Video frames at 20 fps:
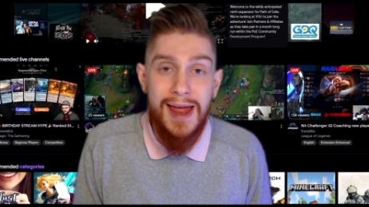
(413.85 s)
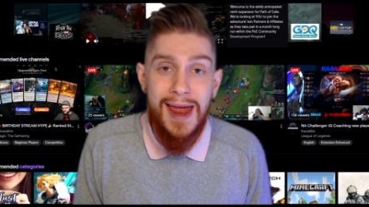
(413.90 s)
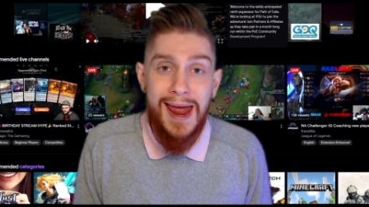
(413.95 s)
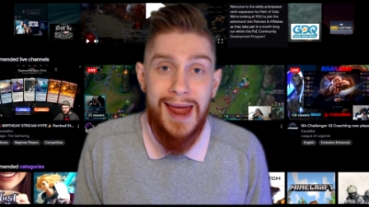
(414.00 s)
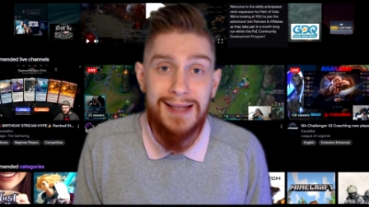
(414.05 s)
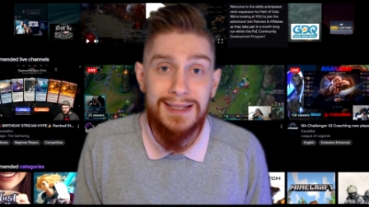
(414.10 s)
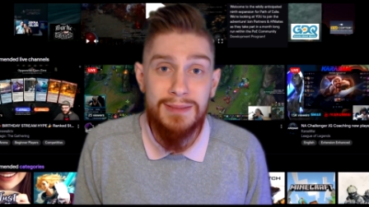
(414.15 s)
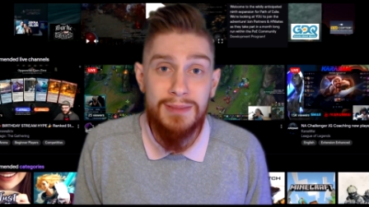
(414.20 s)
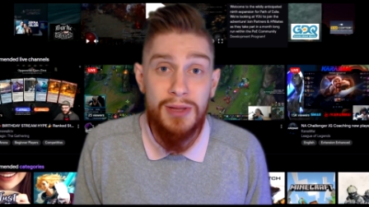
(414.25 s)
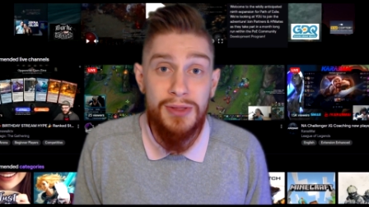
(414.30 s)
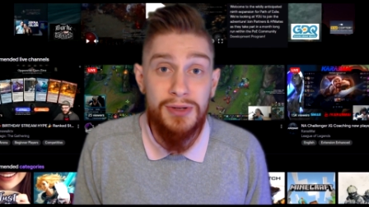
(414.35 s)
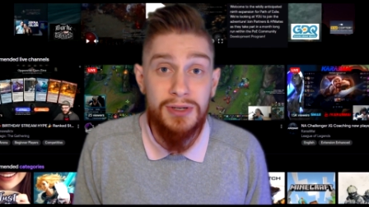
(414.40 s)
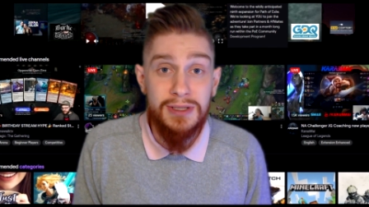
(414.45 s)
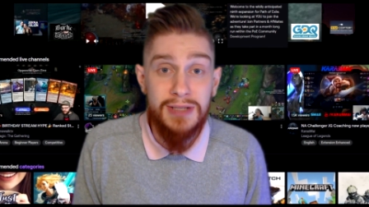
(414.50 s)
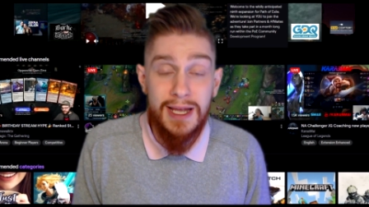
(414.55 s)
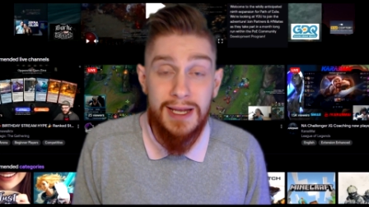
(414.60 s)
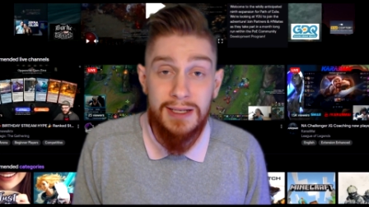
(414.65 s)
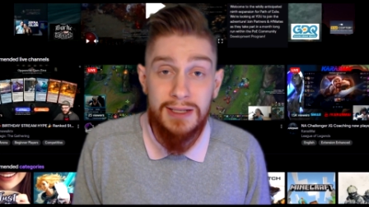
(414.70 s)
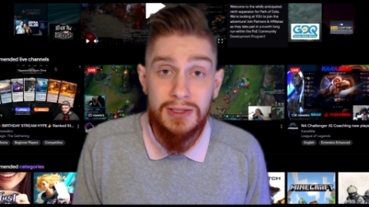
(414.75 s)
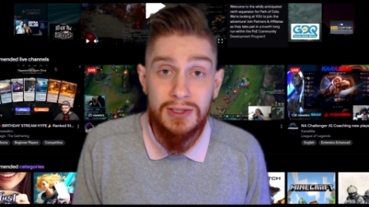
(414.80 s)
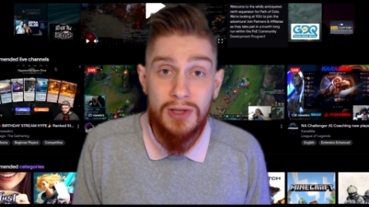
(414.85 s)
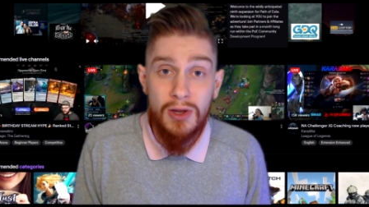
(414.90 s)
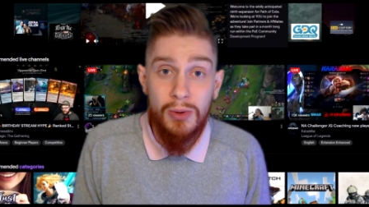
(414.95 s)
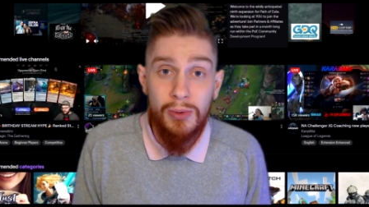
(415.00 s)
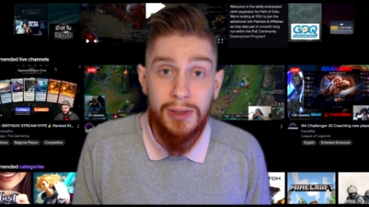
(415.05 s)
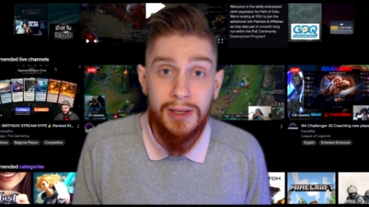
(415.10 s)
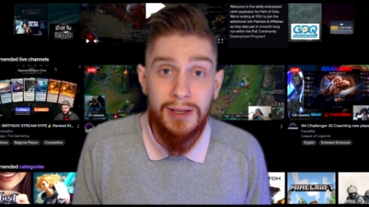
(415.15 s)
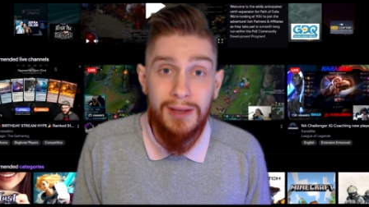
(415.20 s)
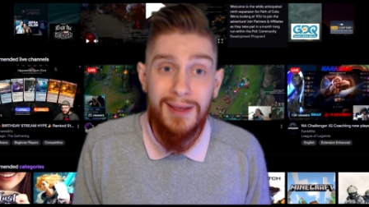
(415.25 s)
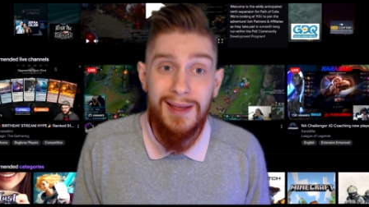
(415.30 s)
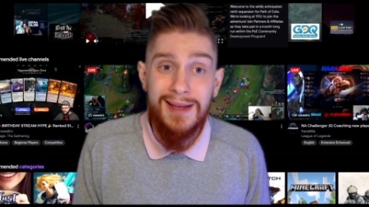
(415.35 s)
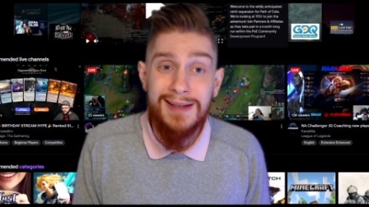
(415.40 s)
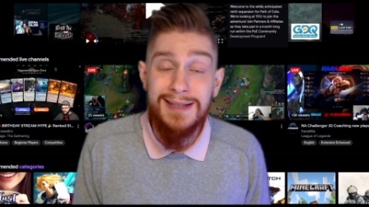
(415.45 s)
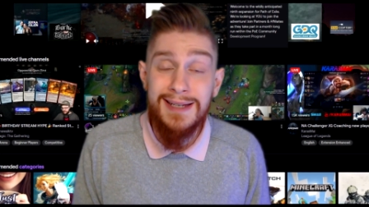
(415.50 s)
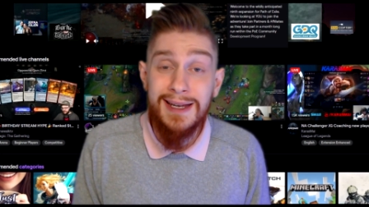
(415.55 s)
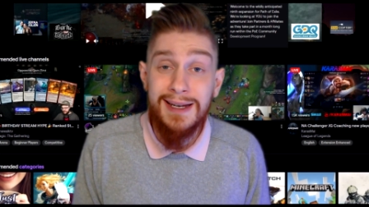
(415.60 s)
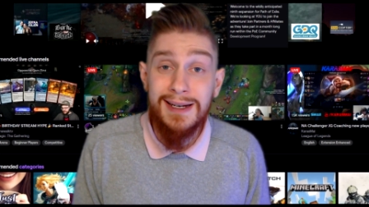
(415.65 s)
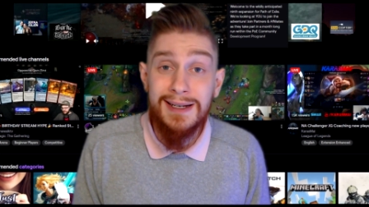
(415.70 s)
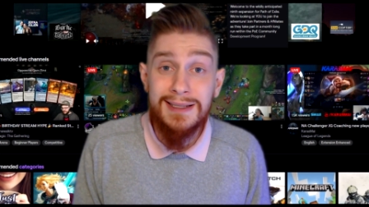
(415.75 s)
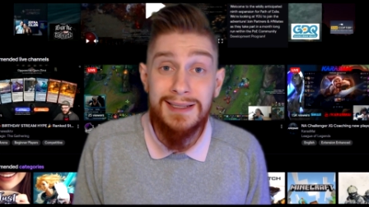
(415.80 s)
ask them how their day is going,
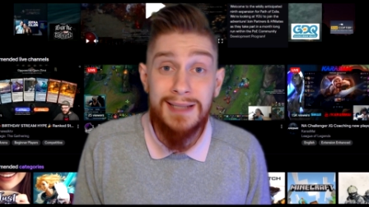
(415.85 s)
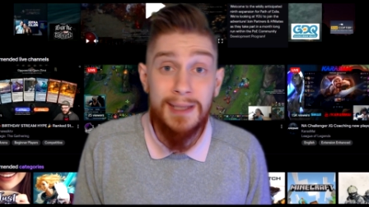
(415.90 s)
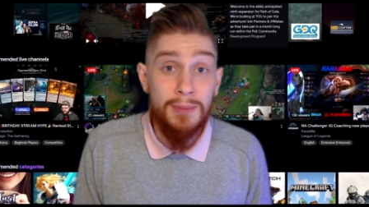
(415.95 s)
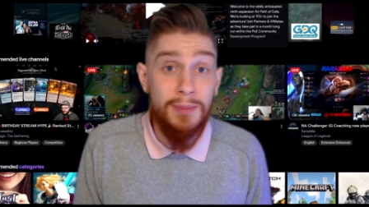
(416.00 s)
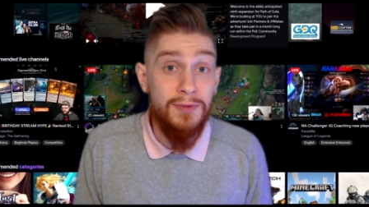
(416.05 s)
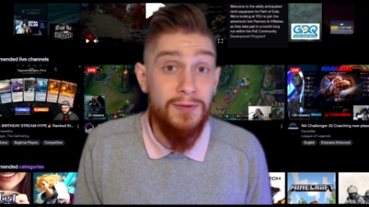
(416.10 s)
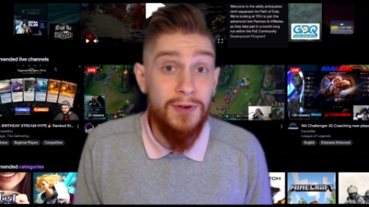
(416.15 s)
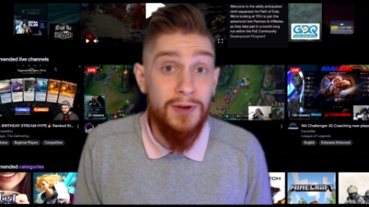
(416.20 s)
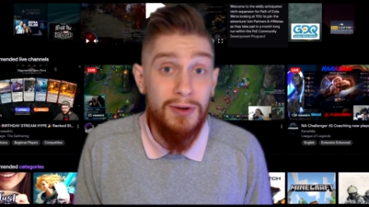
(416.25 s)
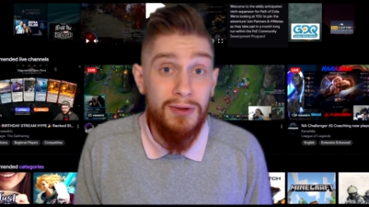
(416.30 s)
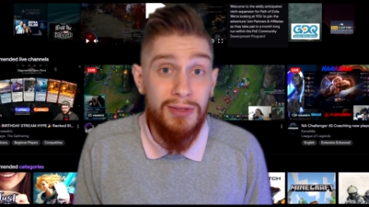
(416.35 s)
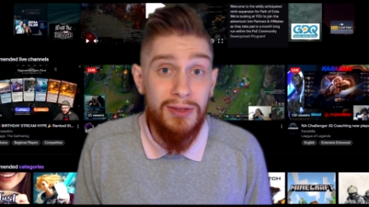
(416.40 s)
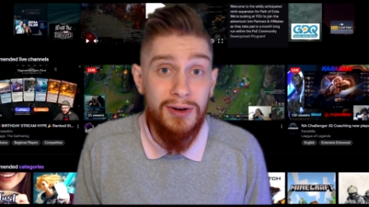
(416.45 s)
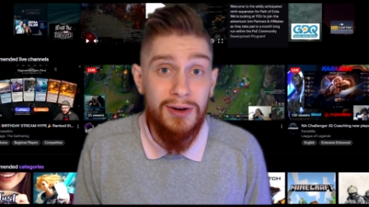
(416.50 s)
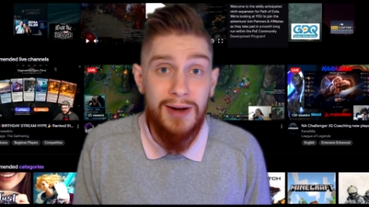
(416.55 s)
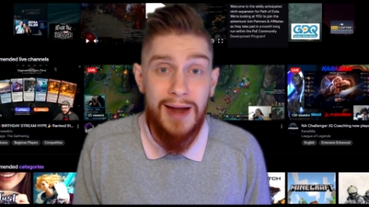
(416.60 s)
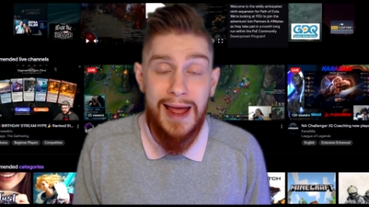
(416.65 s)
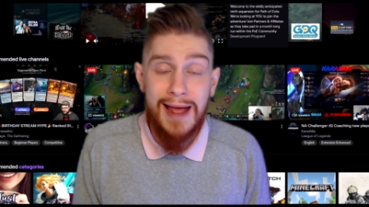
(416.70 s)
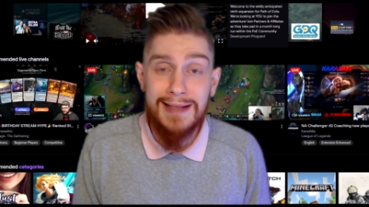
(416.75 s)
take it a step further,